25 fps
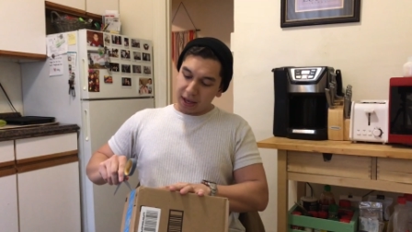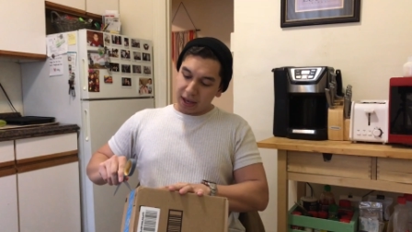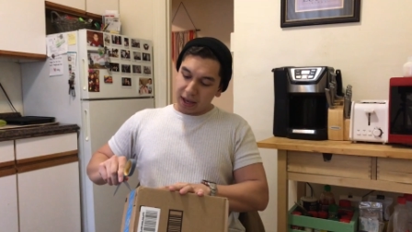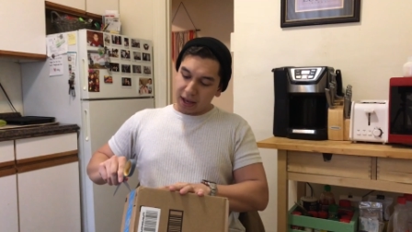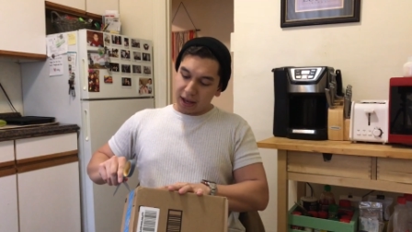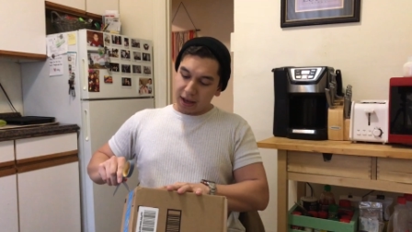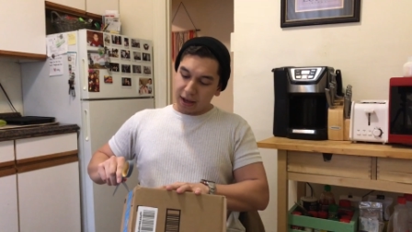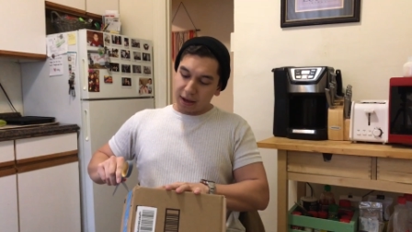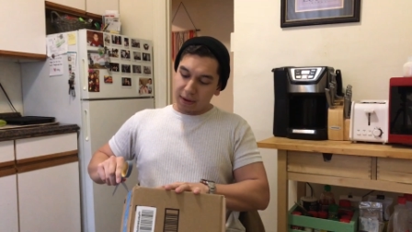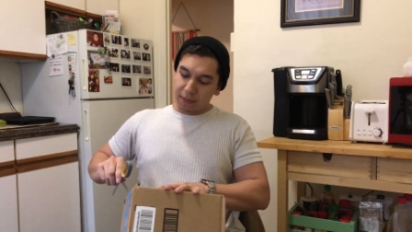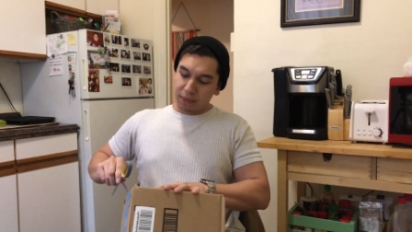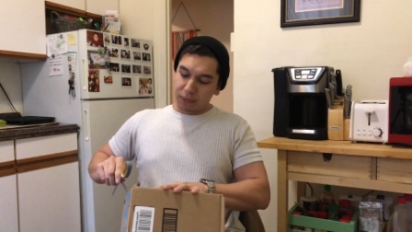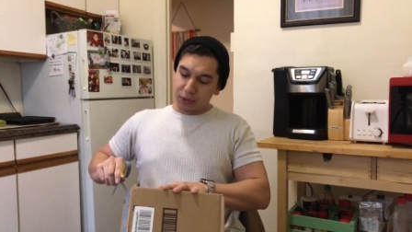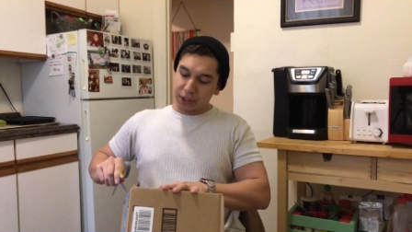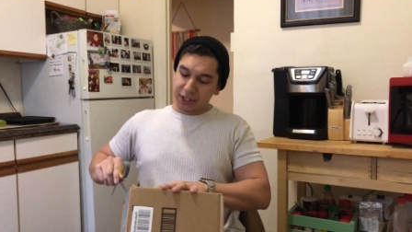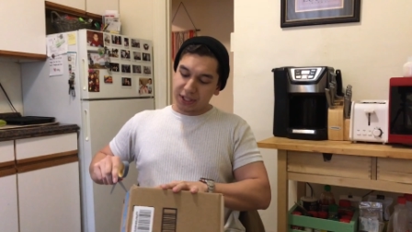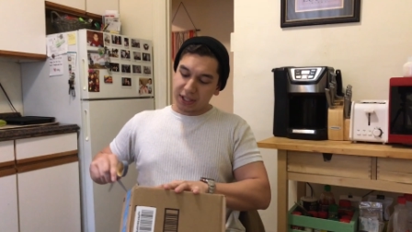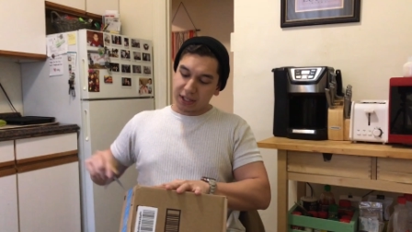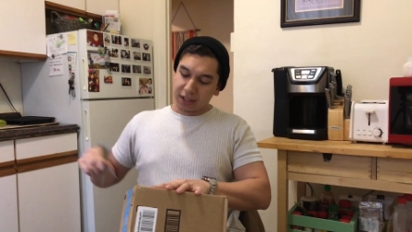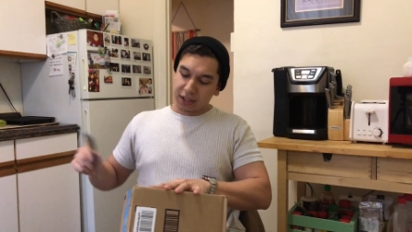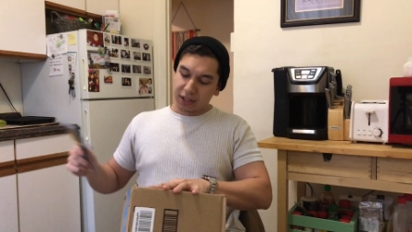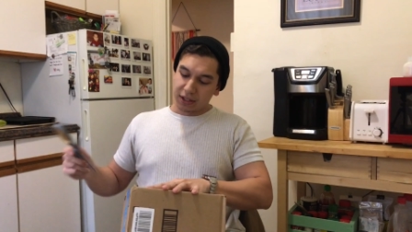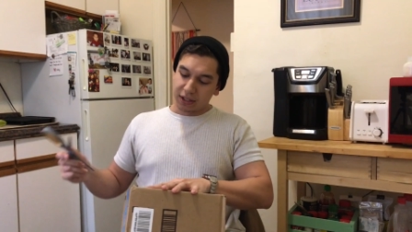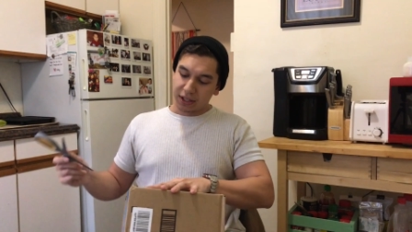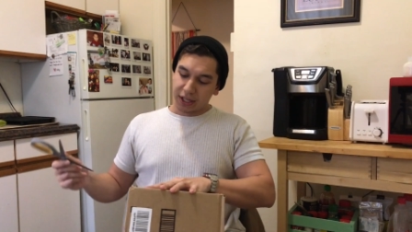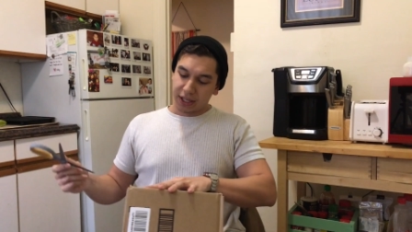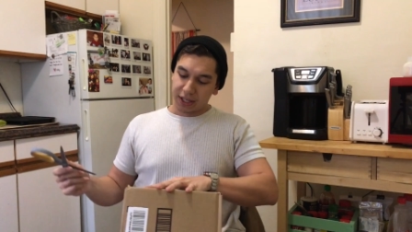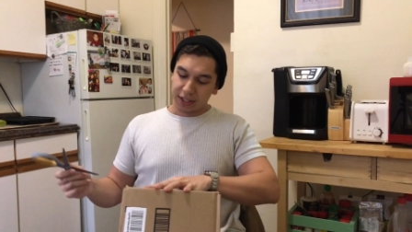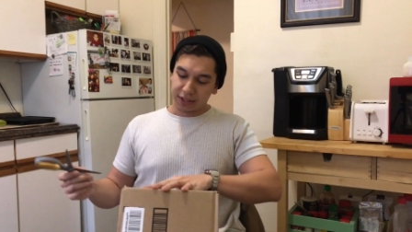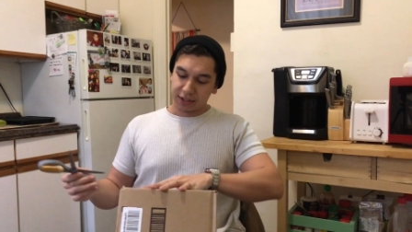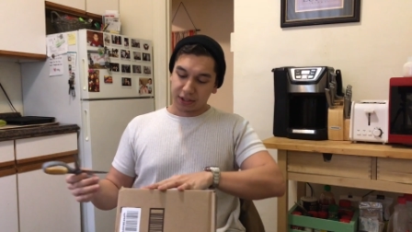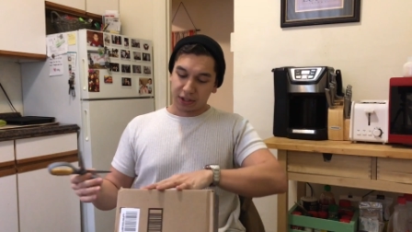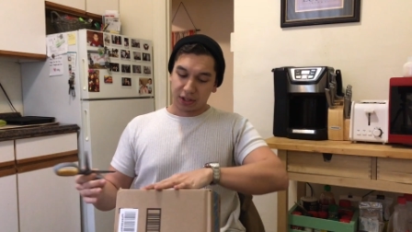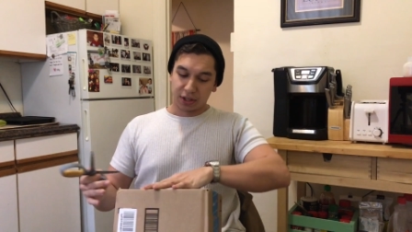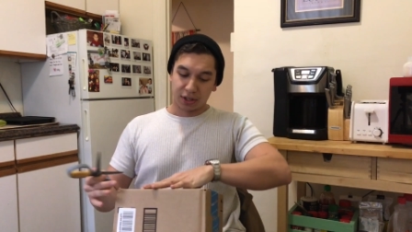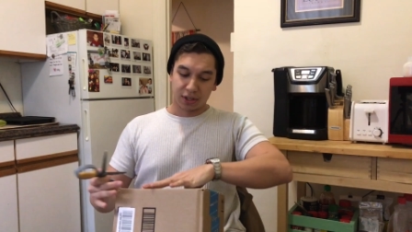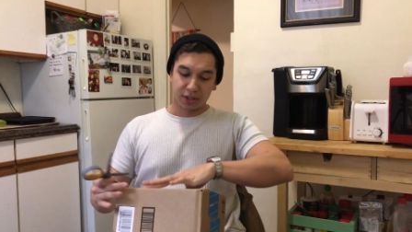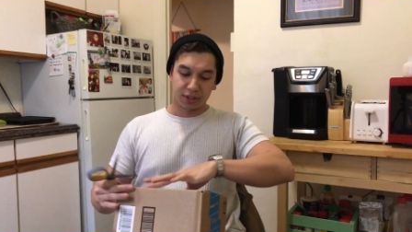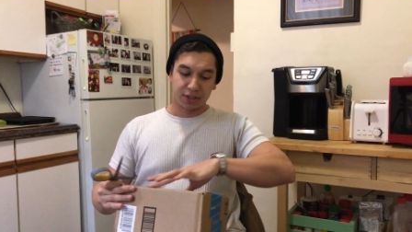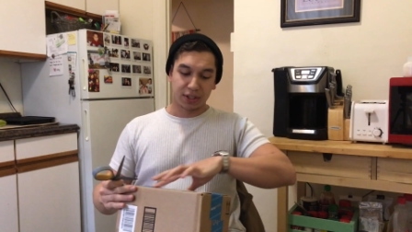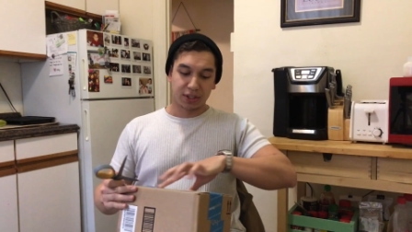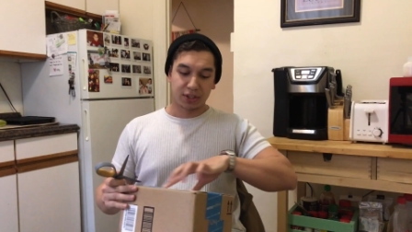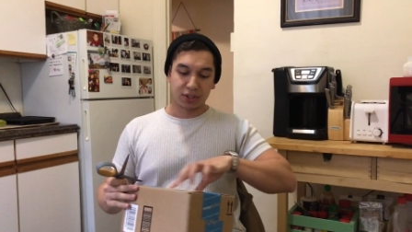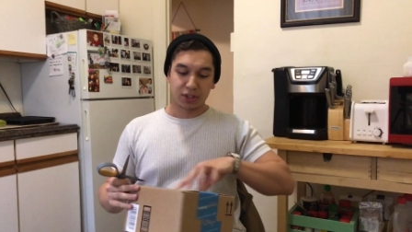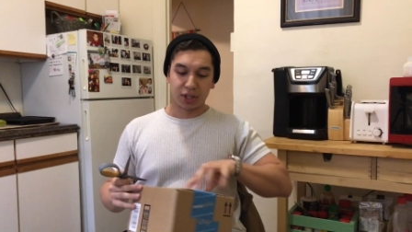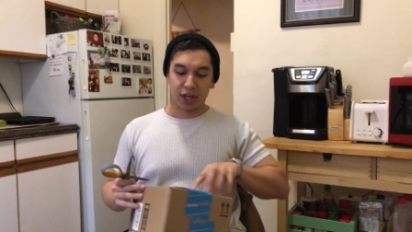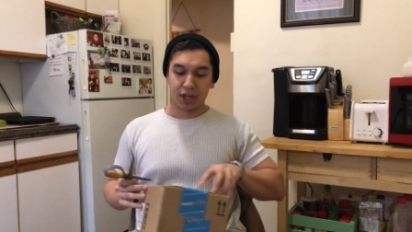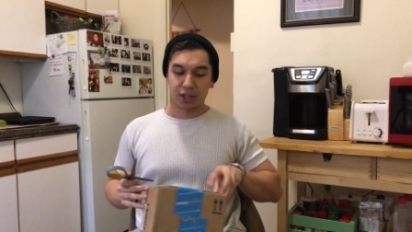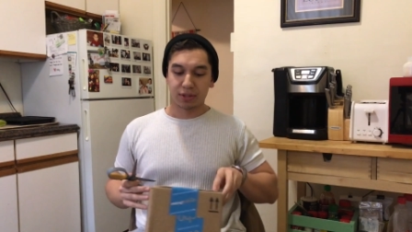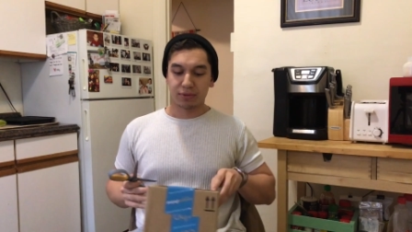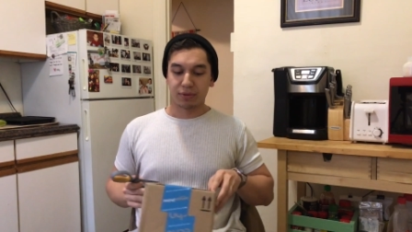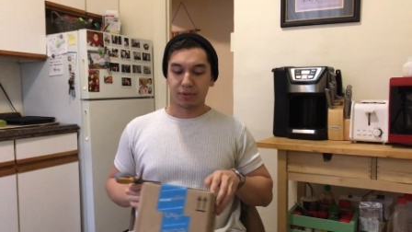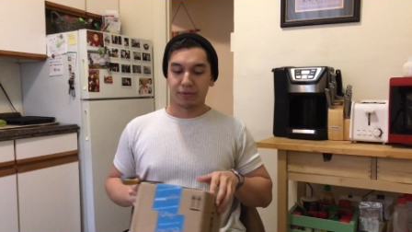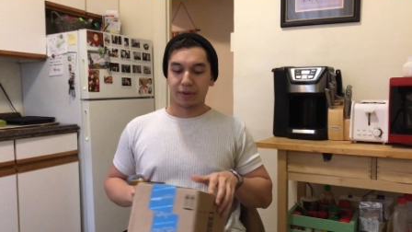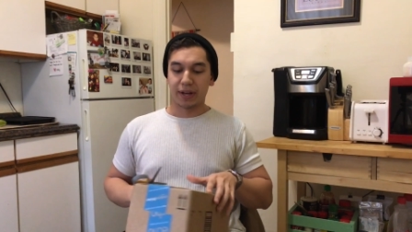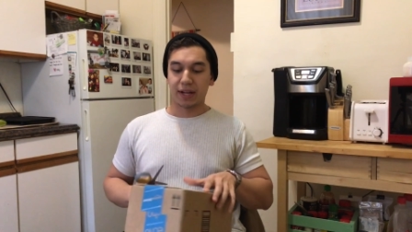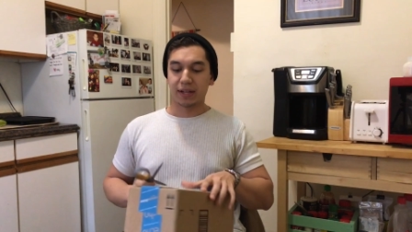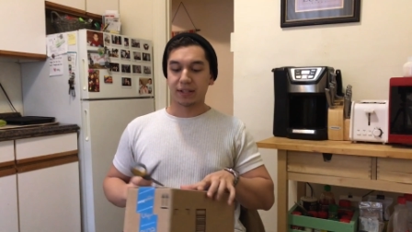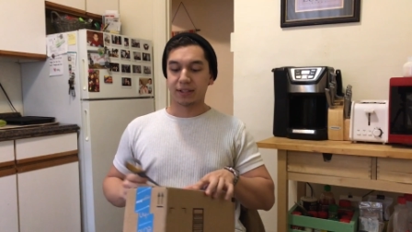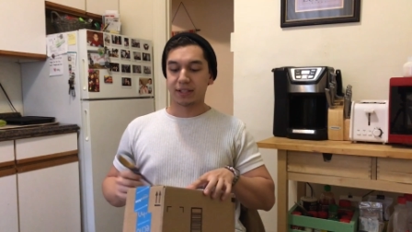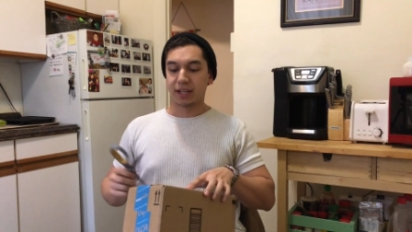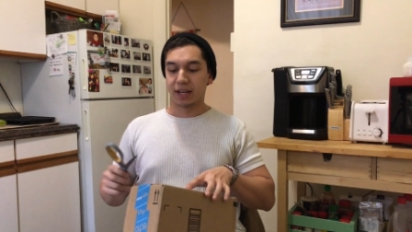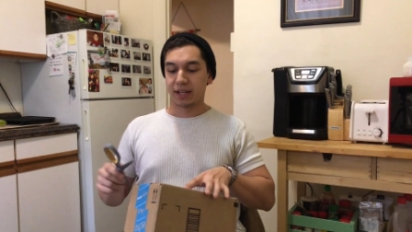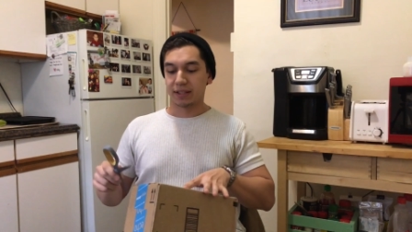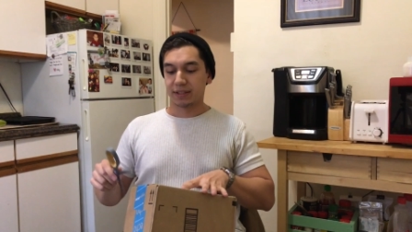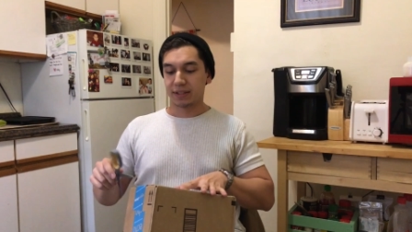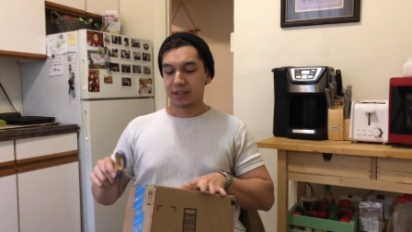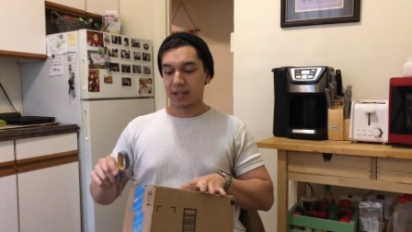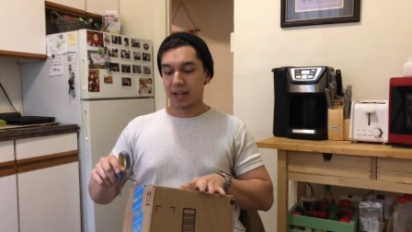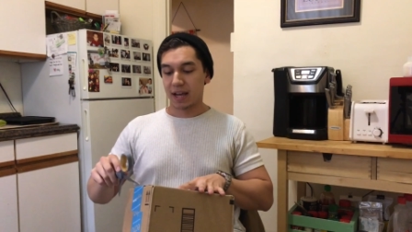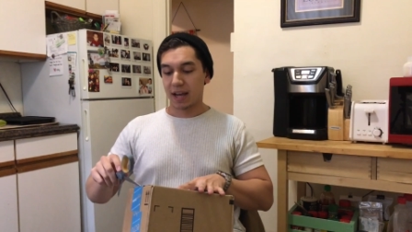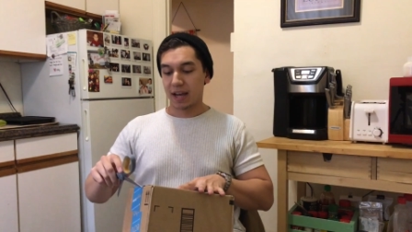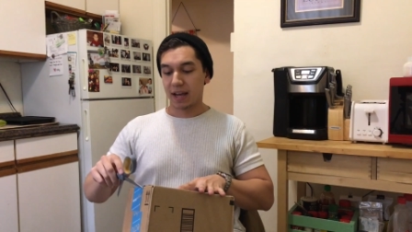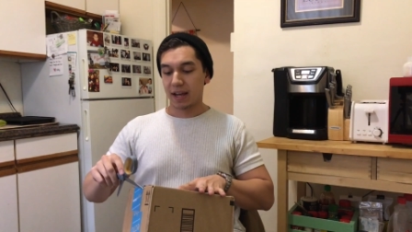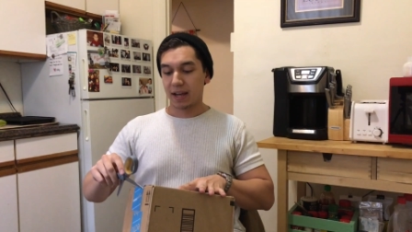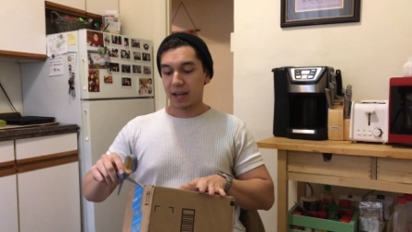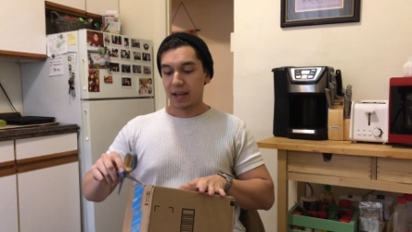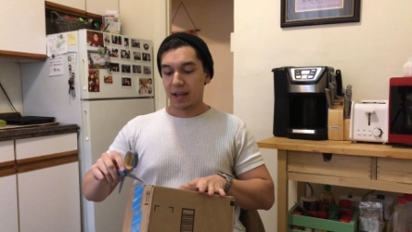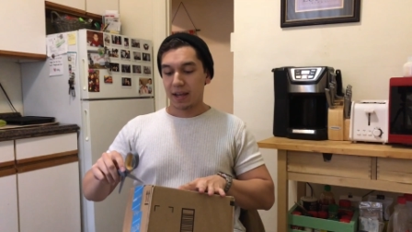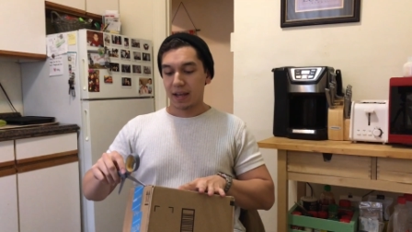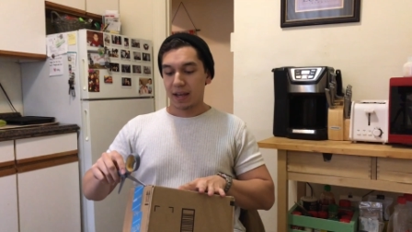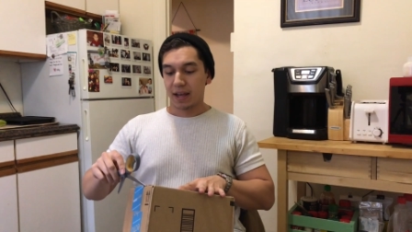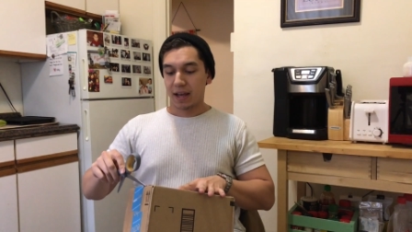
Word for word: Um, we did a little his and hers exchange for Valentine's Day.